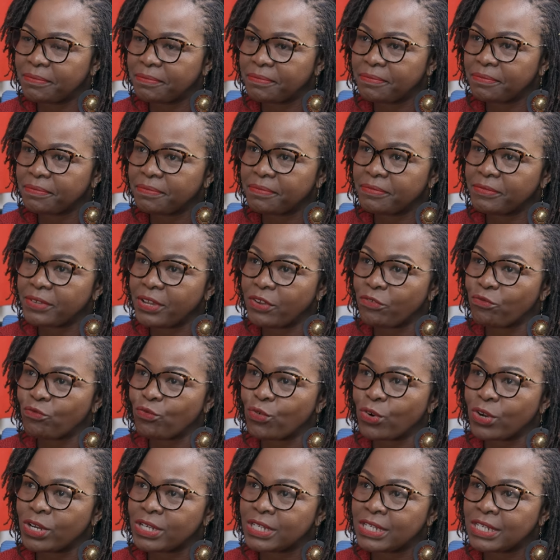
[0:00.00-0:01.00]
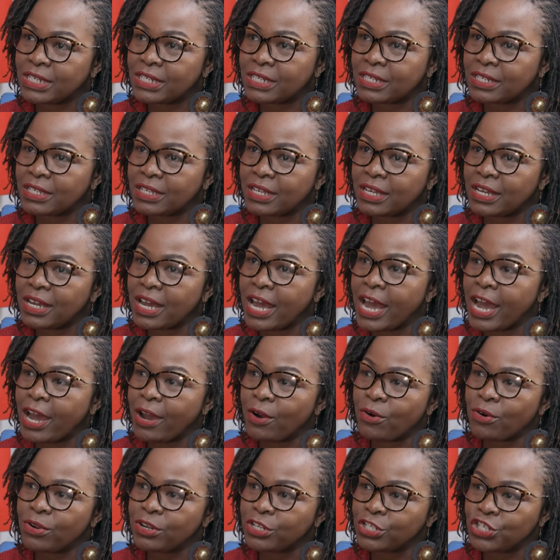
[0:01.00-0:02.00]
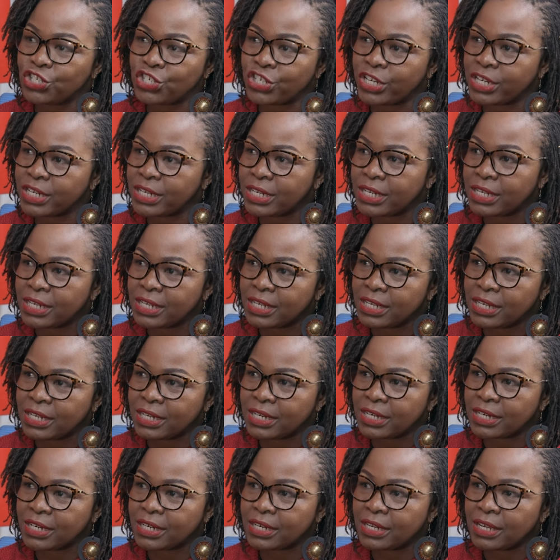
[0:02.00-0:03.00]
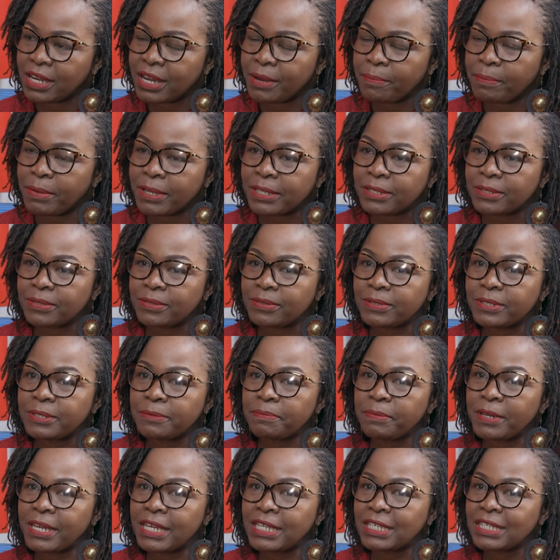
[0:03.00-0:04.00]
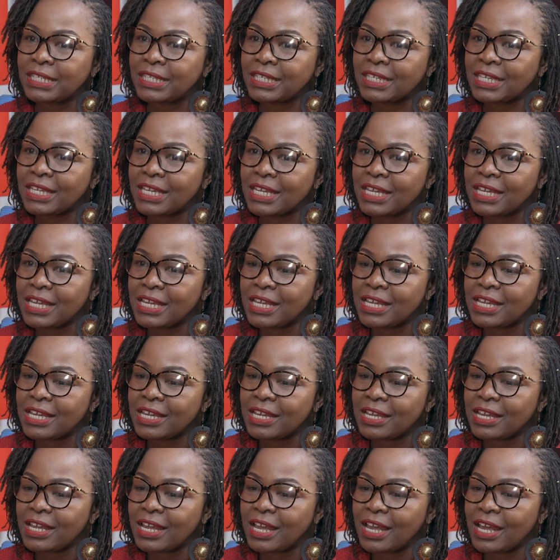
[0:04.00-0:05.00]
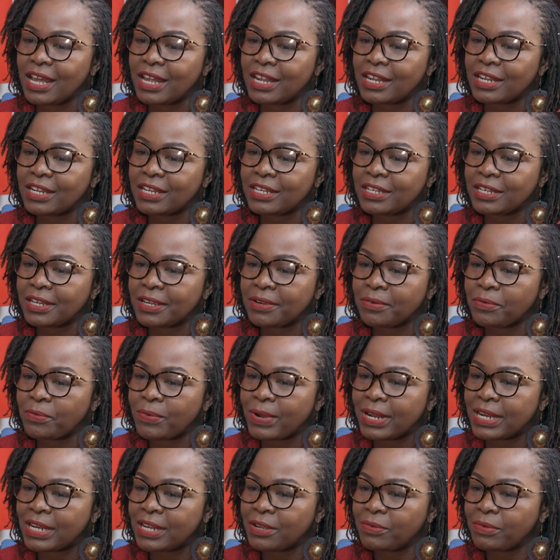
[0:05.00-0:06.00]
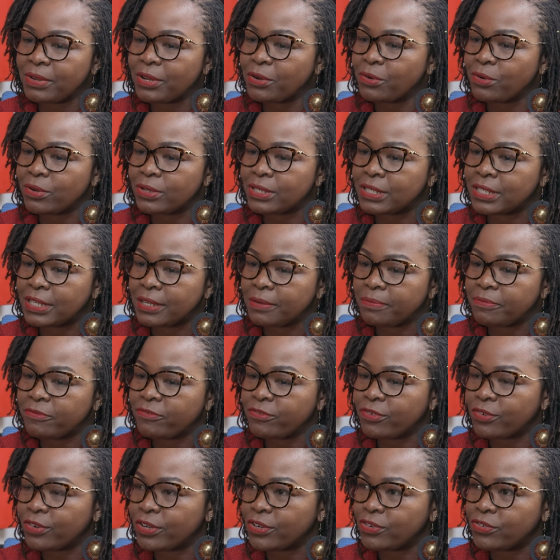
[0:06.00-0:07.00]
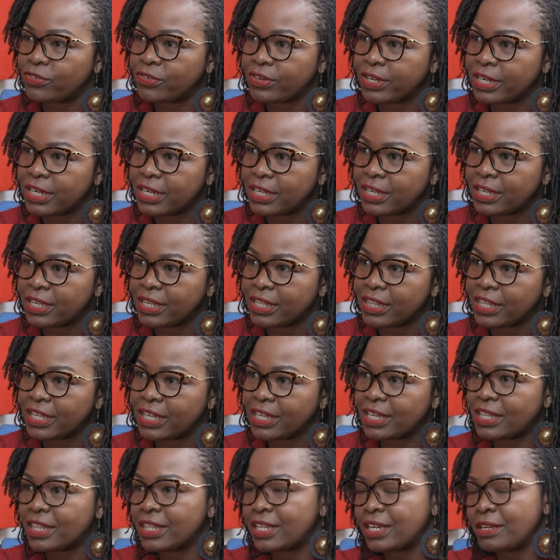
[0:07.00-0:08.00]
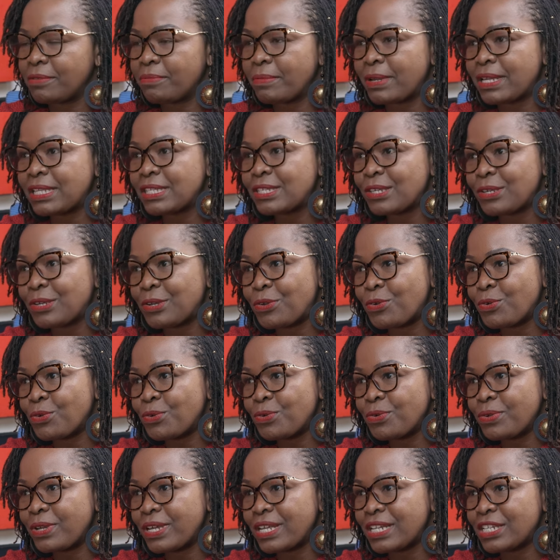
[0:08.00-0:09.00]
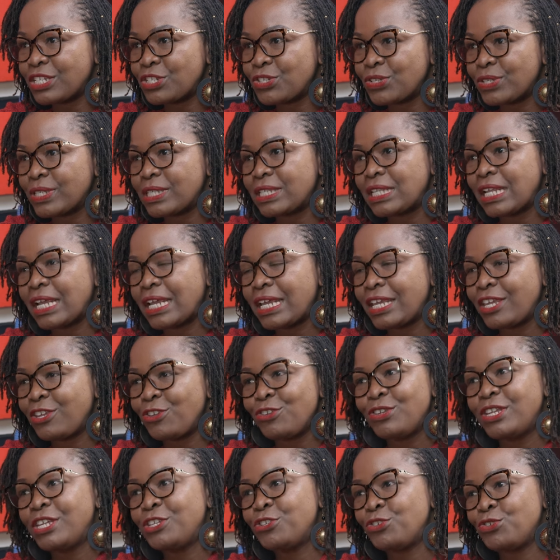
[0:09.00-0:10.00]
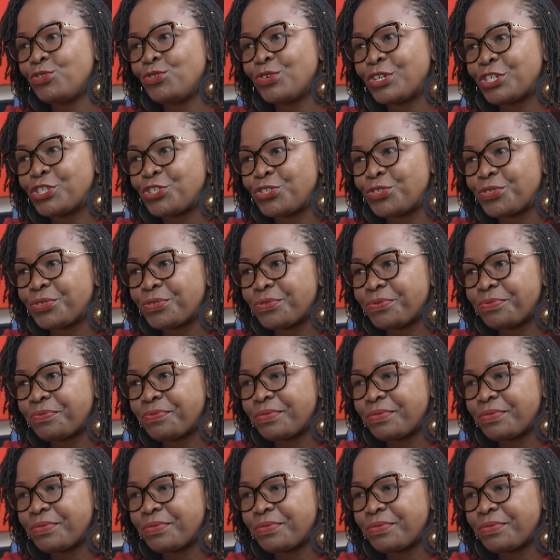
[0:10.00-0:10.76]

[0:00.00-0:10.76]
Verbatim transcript: Mm. I've walked her own journey in her personal space. And uh, one day we caught up for a drink, I think three months ago, and she was like, You need to do a show.